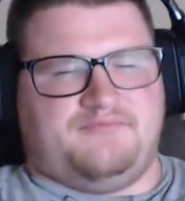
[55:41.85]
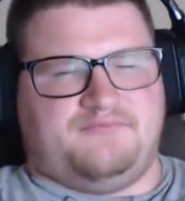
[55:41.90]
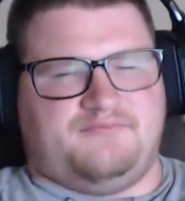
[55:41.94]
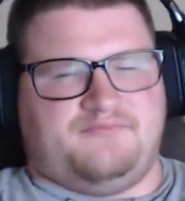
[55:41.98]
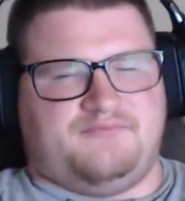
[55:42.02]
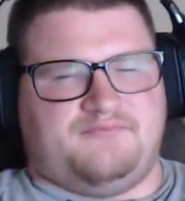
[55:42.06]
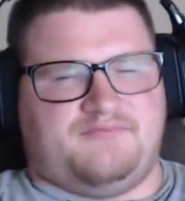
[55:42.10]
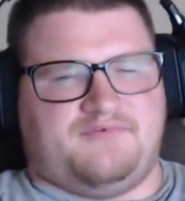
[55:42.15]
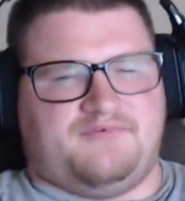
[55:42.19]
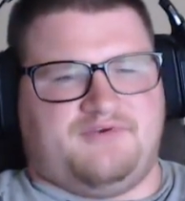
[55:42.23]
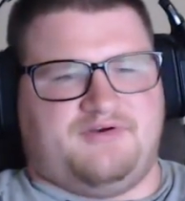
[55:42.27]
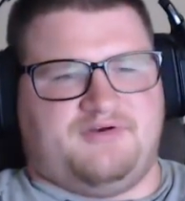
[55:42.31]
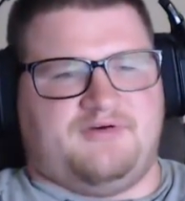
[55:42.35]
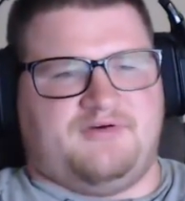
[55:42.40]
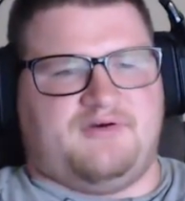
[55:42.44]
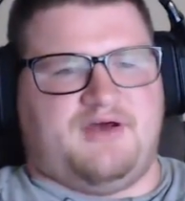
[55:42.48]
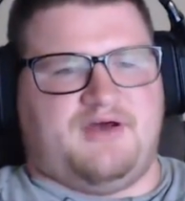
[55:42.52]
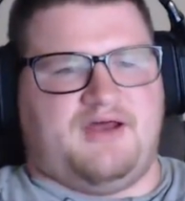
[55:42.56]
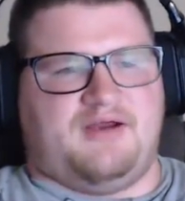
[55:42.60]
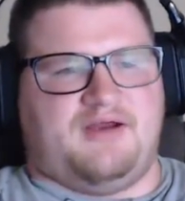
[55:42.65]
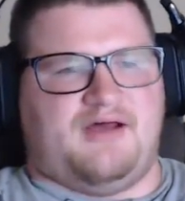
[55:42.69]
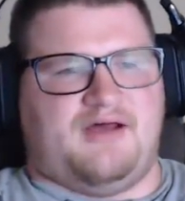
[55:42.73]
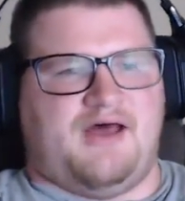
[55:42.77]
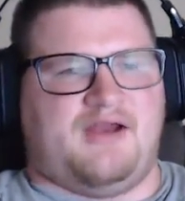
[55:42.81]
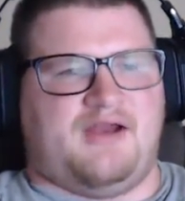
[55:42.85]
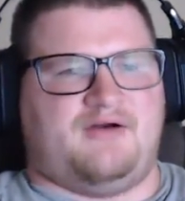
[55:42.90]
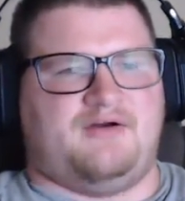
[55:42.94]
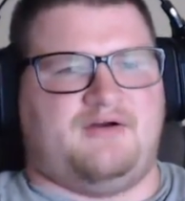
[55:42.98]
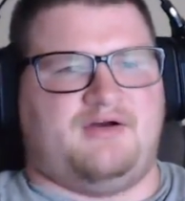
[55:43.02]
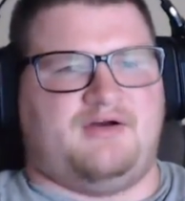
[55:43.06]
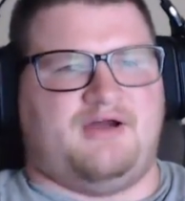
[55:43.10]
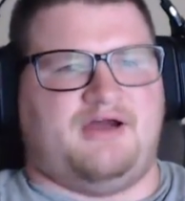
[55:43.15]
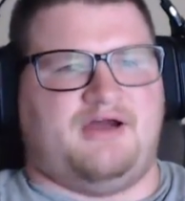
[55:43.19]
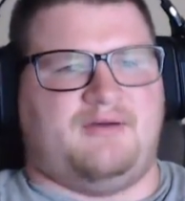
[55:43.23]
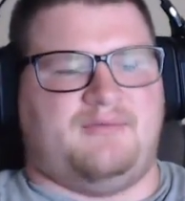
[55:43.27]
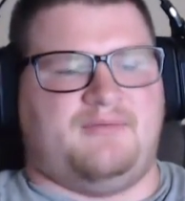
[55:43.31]
So I don't know
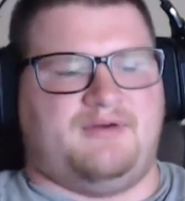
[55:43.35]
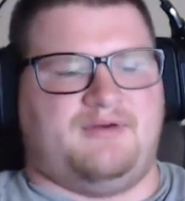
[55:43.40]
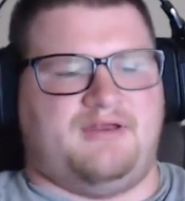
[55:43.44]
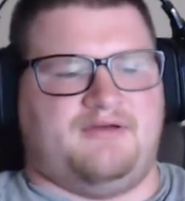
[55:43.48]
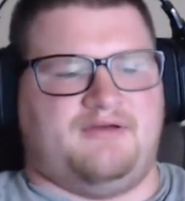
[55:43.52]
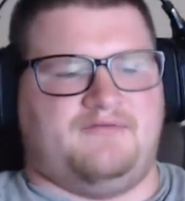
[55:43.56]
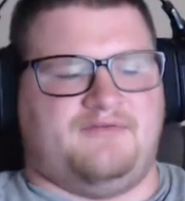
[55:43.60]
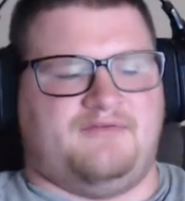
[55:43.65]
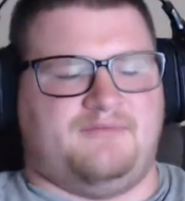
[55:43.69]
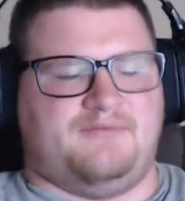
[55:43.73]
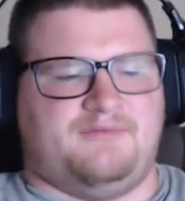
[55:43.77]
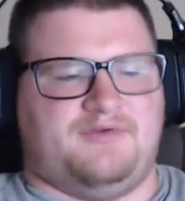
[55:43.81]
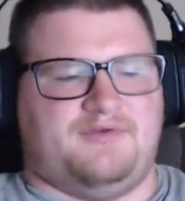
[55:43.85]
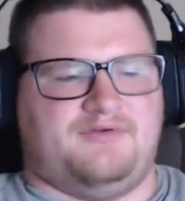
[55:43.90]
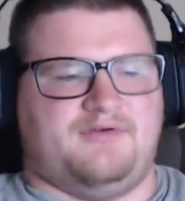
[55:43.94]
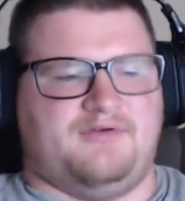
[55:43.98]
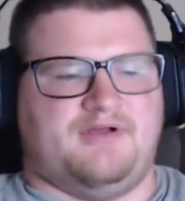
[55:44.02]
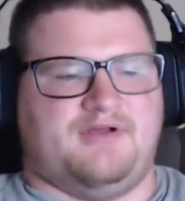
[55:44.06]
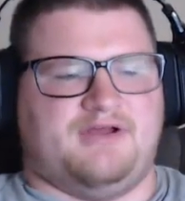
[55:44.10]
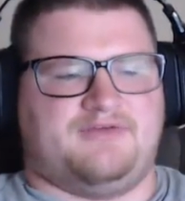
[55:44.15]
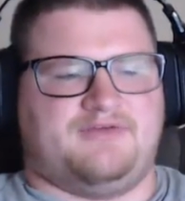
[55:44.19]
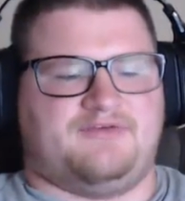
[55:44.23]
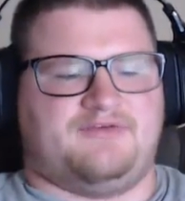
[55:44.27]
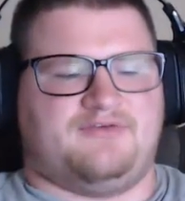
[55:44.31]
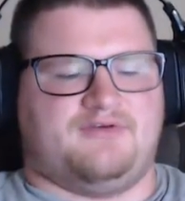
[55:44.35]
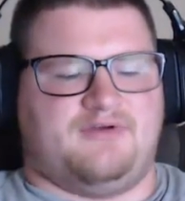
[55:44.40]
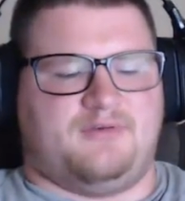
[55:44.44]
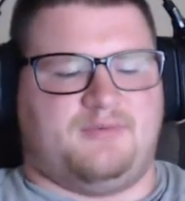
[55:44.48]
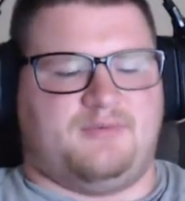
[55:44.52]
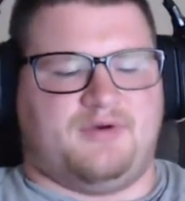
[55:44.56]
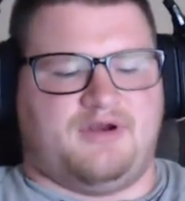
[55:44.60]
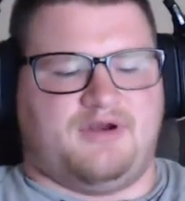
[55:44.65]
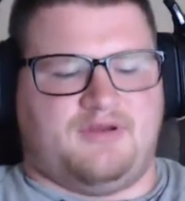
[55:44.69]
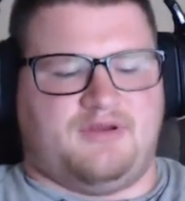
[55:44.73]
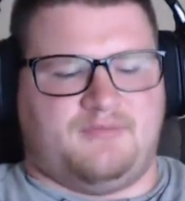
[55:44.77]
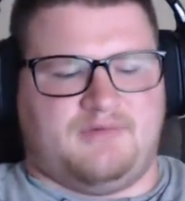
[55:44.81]
how many of them utilize 3D
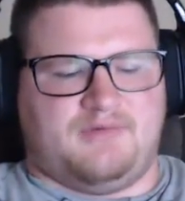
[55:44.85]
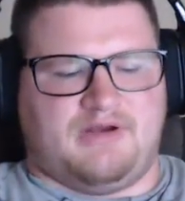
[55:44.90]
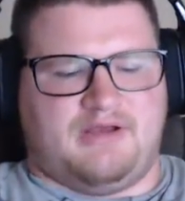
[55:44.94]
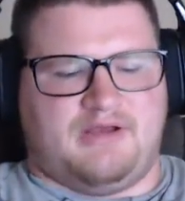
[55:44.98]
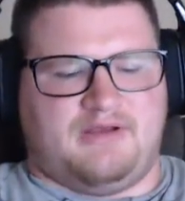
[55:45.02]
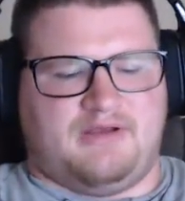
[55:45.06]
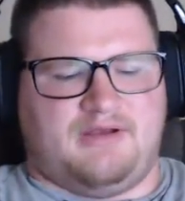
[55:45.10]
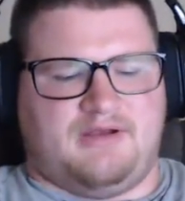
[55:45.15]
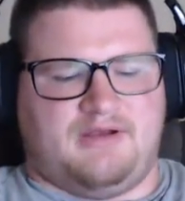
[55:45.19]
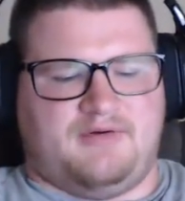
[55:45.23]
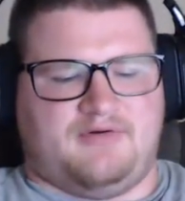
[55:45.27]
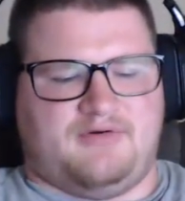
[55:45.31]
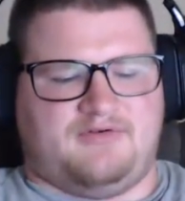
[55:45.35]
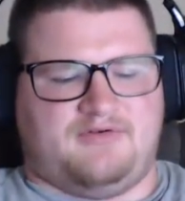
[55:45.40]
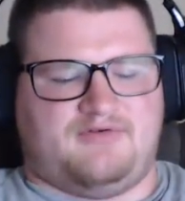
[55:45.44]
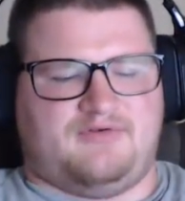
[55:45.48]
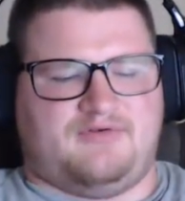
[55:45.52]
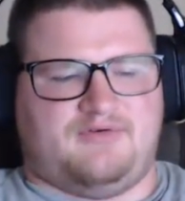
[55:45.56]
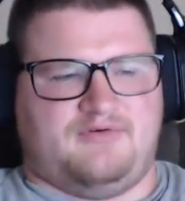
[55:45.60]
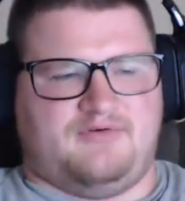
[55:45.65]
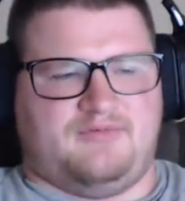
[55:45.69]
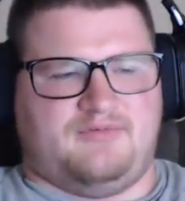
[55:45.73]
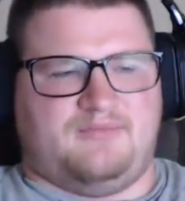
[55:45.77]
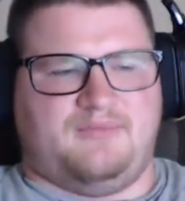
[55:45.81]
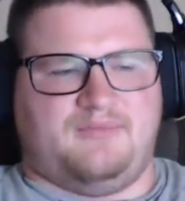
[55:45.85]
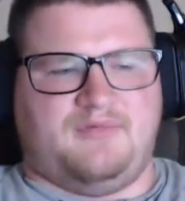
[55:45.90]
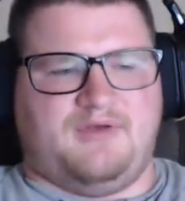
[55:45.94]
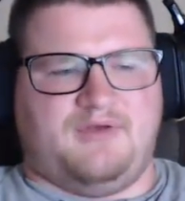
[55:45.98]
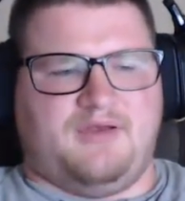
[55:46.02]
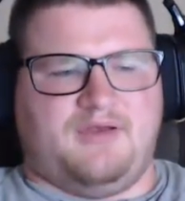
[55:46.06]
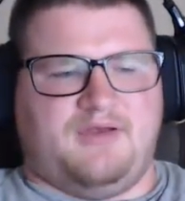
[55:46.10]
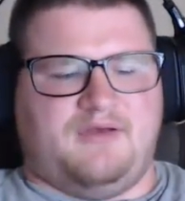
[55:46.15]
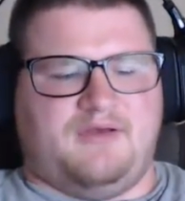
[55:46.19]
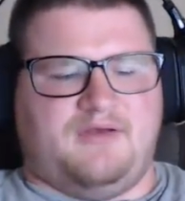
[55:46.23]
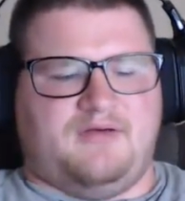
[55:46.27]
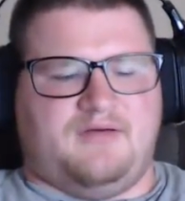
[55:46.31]
printing, but I would assume
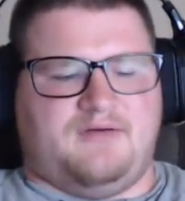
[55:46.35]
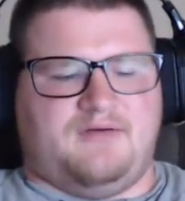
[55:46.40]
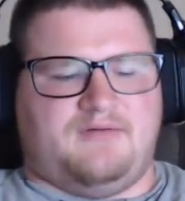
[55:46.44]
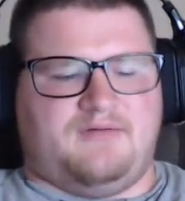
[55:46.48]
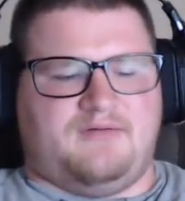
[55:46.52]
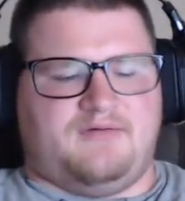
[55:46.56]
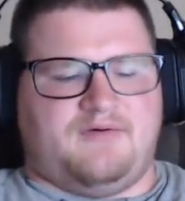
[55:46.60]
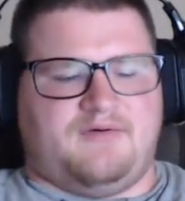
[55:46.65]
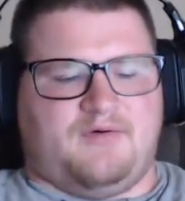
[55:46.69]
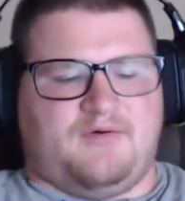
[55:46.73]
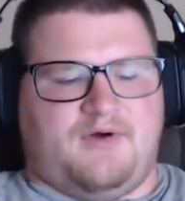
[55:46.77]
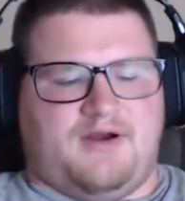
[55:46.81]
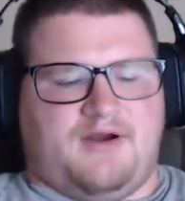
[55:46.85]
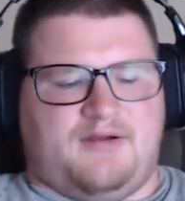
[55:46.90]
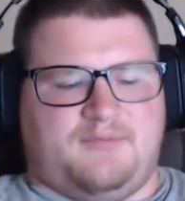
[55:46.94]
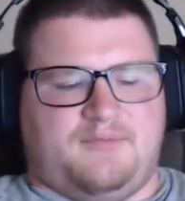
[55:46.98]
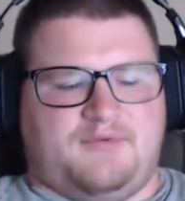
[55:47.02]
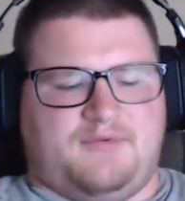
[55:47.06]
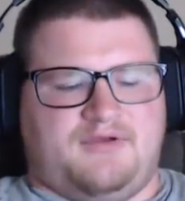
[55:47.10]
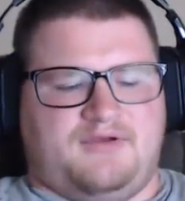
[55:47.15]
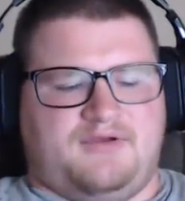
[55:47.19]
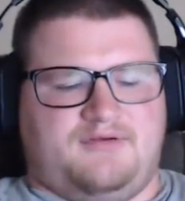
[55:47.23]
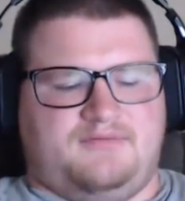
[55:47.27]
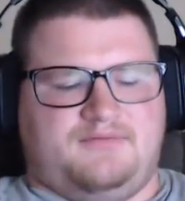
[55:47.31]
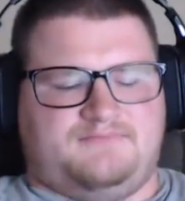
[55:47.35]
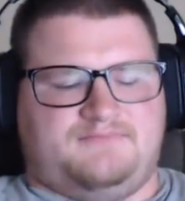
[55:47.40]
quite a bit.